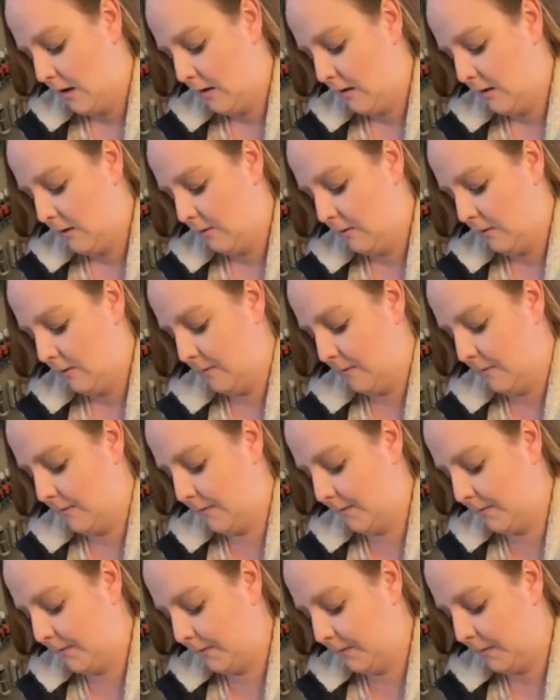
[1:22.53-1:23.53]
I
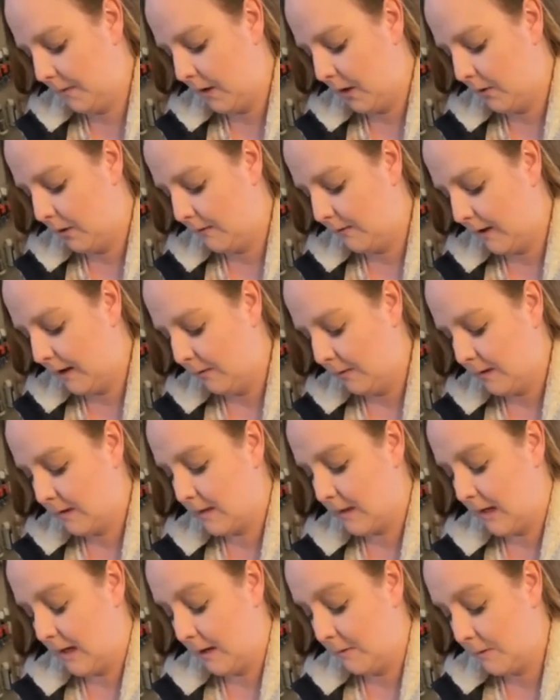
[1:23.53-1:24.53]
don't know if I will
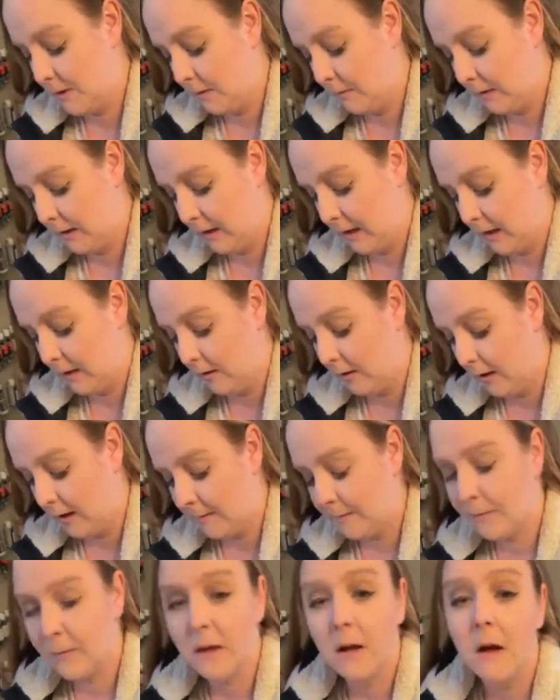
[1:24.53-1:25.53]
stay up till midnight or
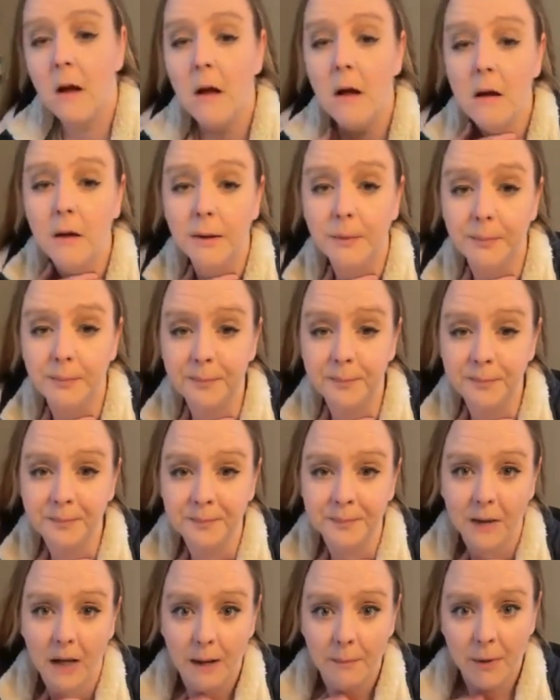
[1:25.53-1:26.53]
not.
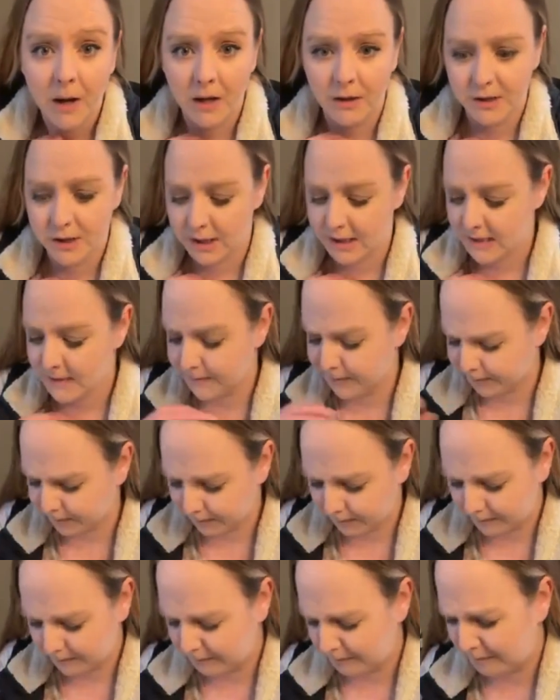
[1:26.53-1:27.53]
I apologize.
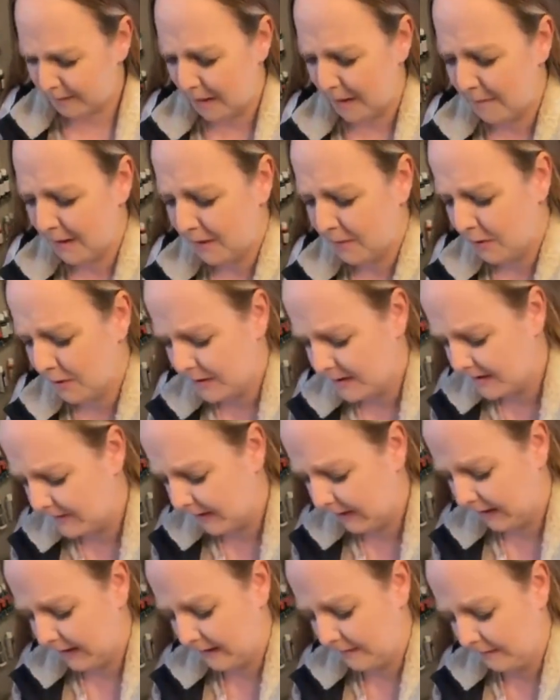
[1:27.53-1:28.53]
My throat is
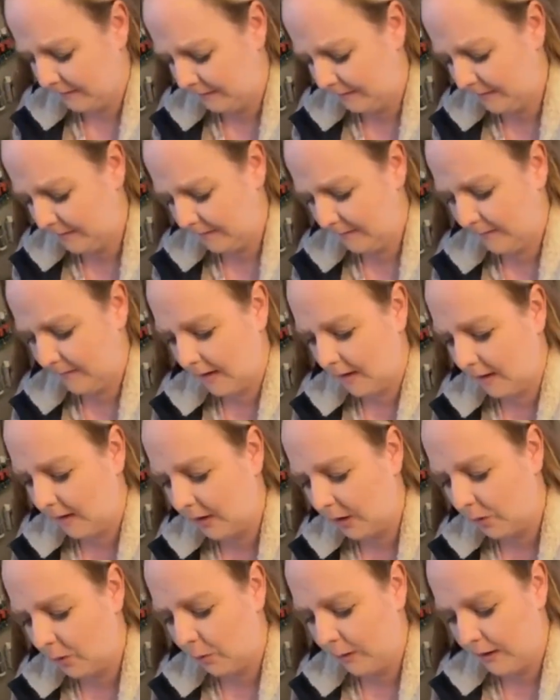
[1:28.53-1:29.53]
feeling
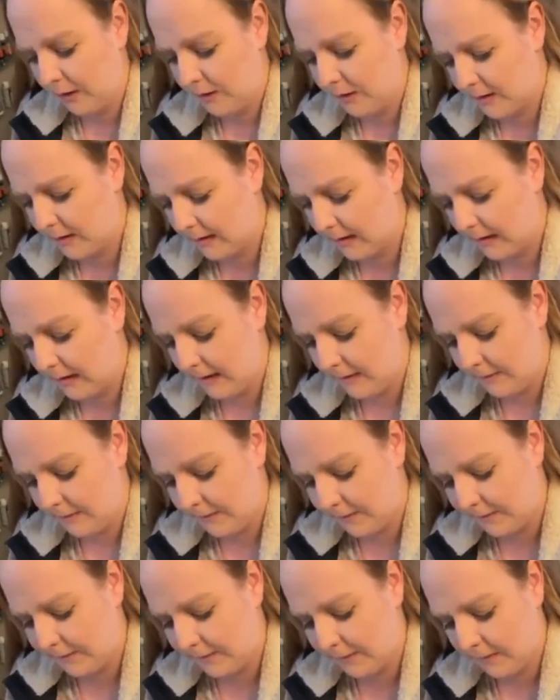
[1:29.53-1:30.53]
a little weird today.